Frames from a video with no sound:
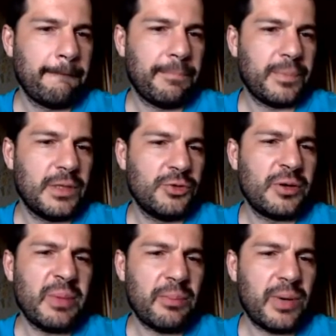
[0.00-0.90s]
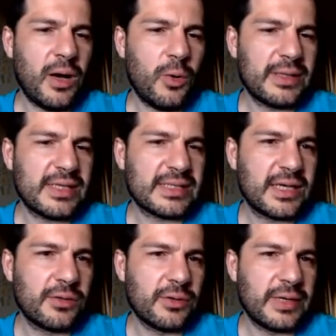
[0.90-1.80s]
You remember our test
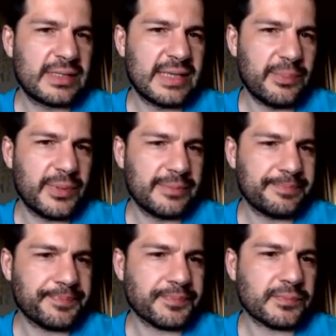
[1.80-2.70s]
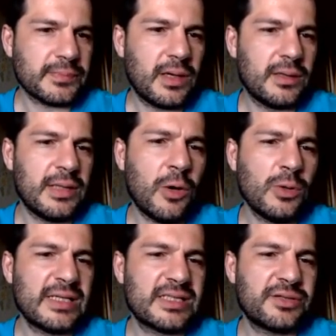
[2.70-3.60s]
scheduler example. Now
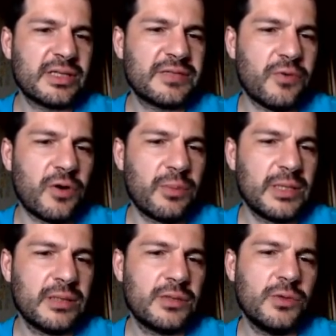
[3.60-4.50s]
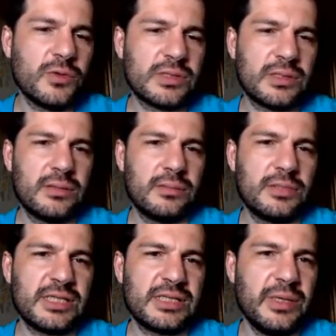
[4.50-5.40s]
let's transform it to use
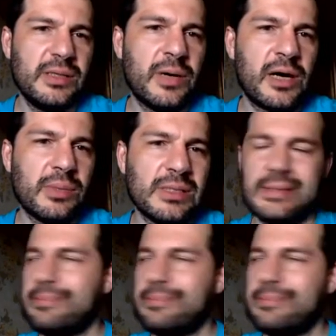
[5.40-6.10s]
jasmine-marbles.